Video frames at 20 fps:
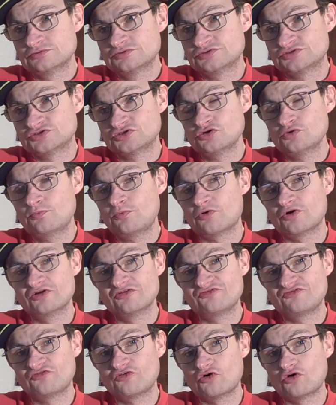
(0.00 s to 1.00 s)

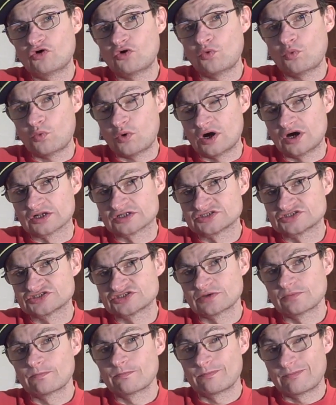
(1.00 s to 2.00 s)
2.4
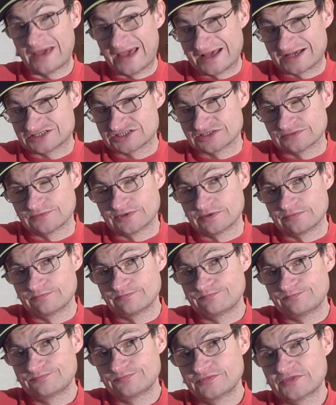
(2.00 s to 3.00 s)
watts maximum,
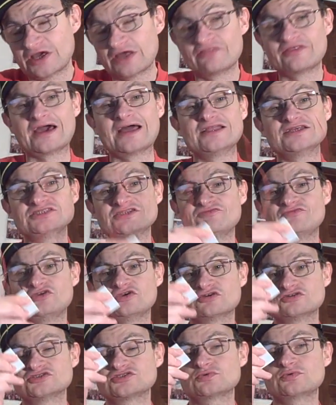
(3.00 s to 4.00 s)
and that is if you
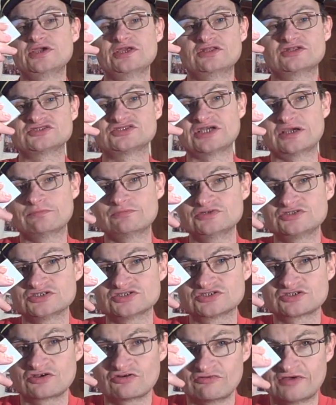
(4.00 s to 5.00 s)
can tweak the
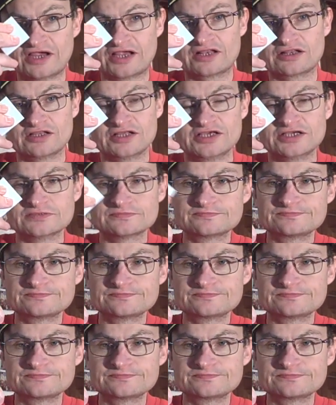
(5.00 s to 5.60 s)
temperatures correctly.